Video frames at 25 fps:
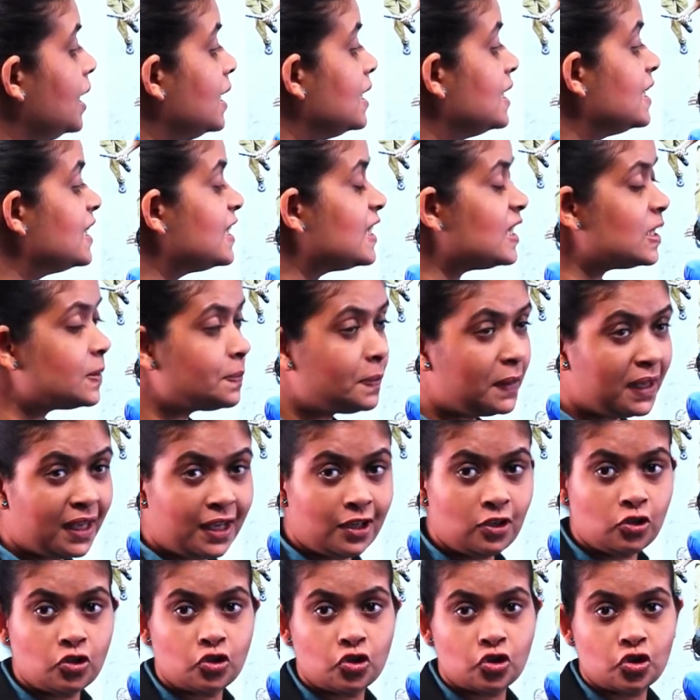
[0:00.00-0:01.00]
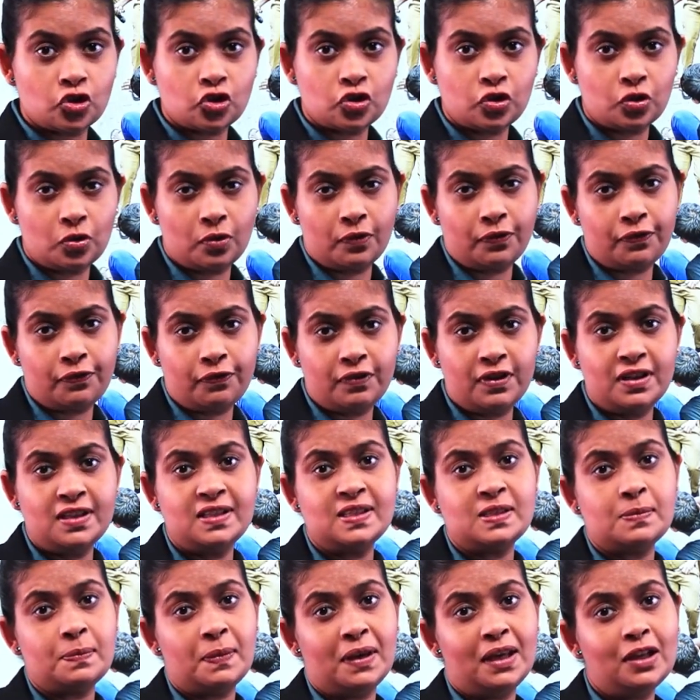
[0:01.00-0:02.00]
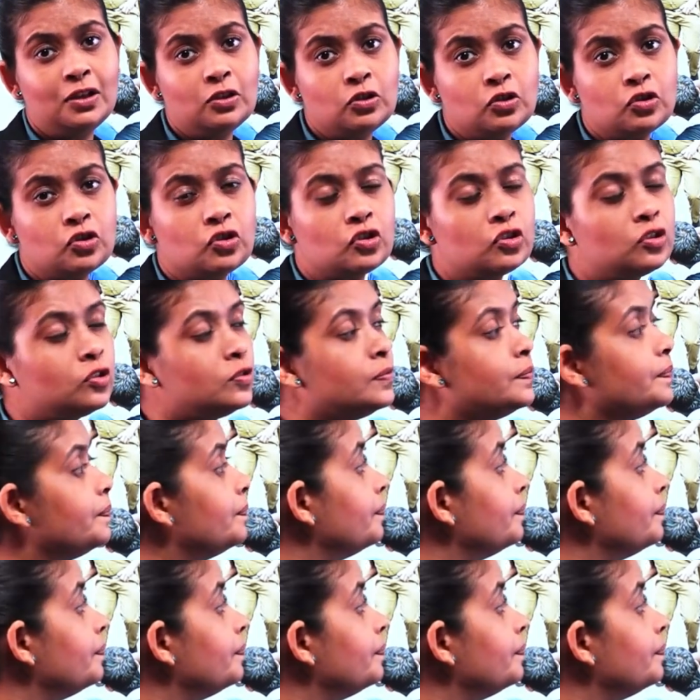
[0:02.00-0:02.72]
speech, your free speech,